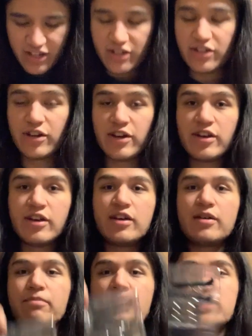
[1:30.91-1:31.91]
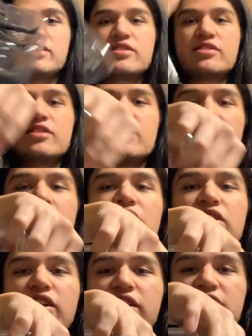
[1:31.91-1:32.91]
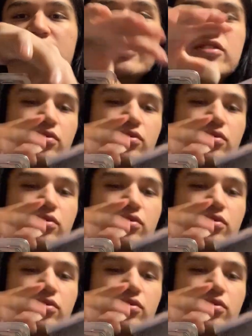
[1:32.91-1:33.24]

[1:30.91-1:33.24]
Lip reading: good, but nothing to